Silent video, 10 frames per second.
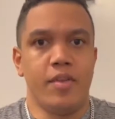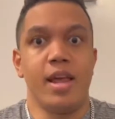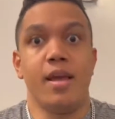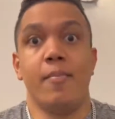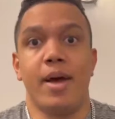
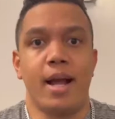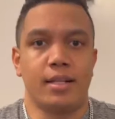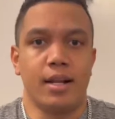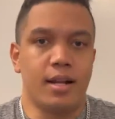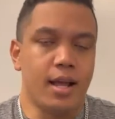the
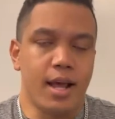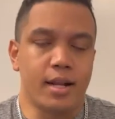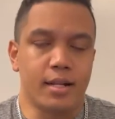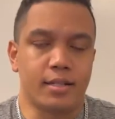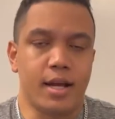impact that it
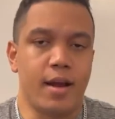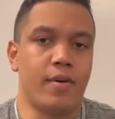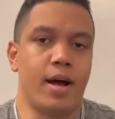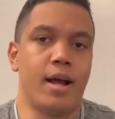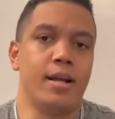had in
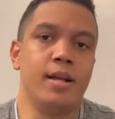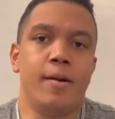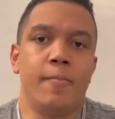sci-fi.